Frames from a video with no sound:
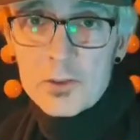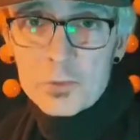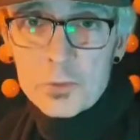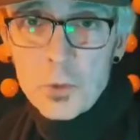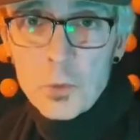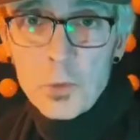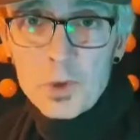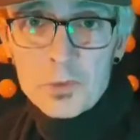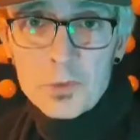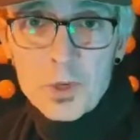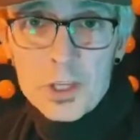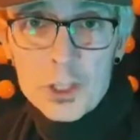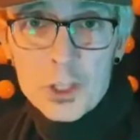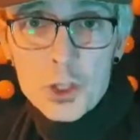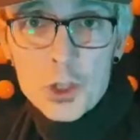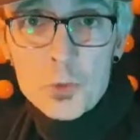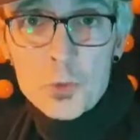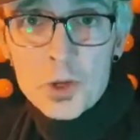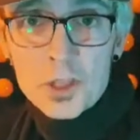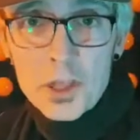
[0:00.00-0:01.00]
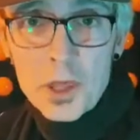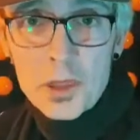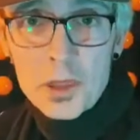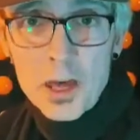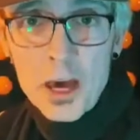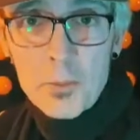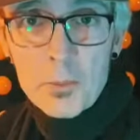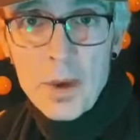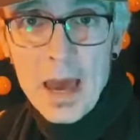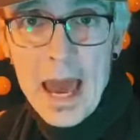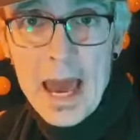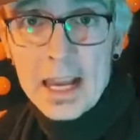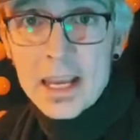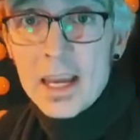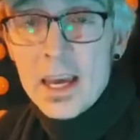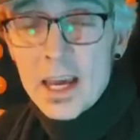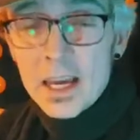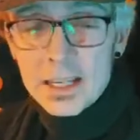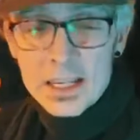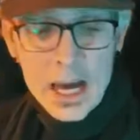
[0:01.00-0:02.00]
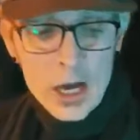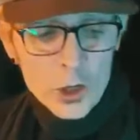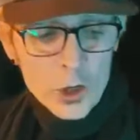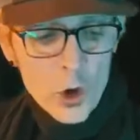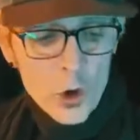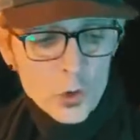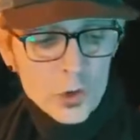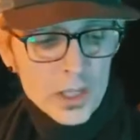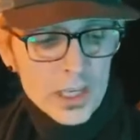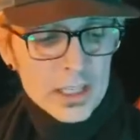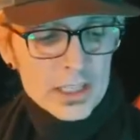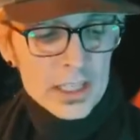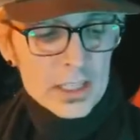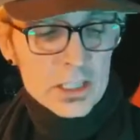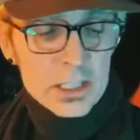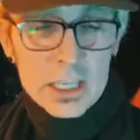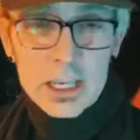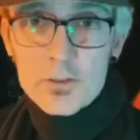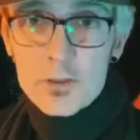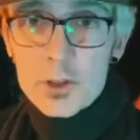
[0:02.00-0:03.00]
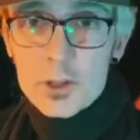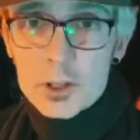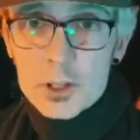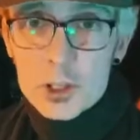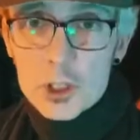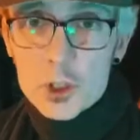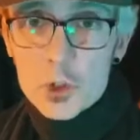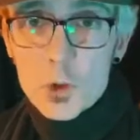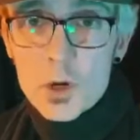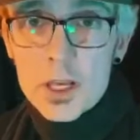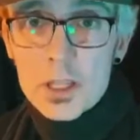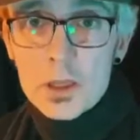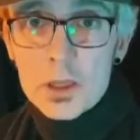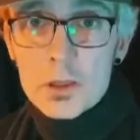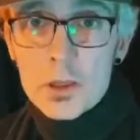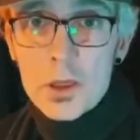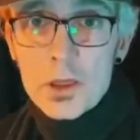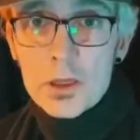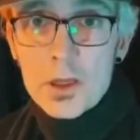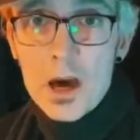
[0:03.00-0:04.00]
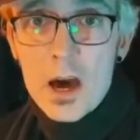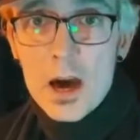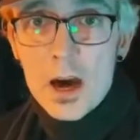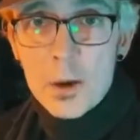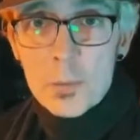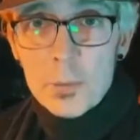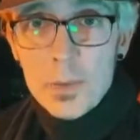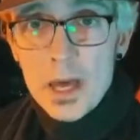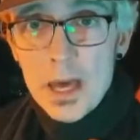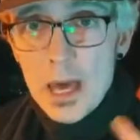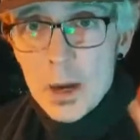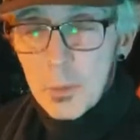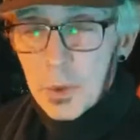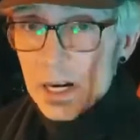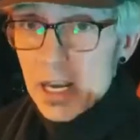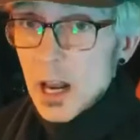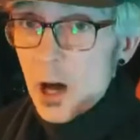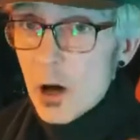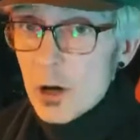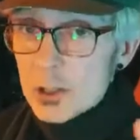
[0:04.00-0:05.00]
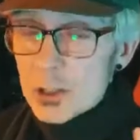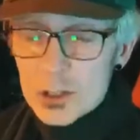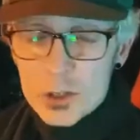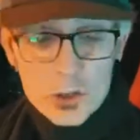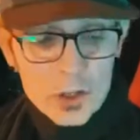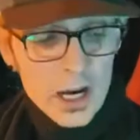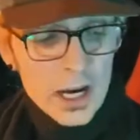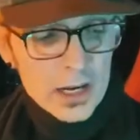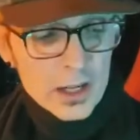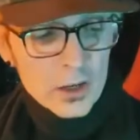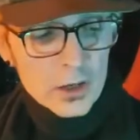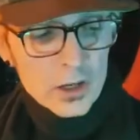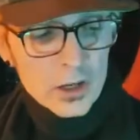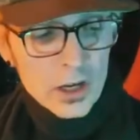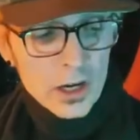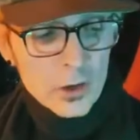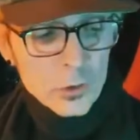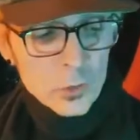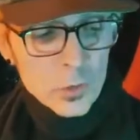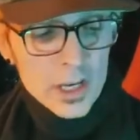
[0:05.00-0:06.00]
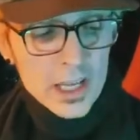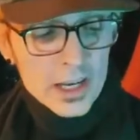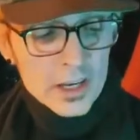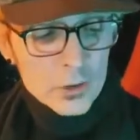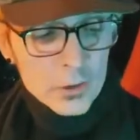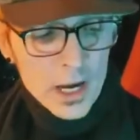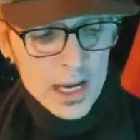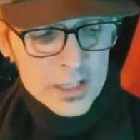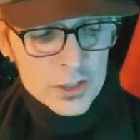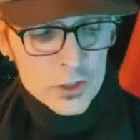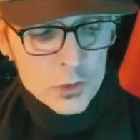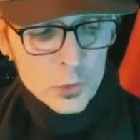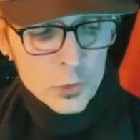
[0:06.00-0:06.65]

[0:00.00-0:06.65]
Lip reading: But when we do bring the thumb back, not only does it give you the strength of the thumb, but it also kind of reiterates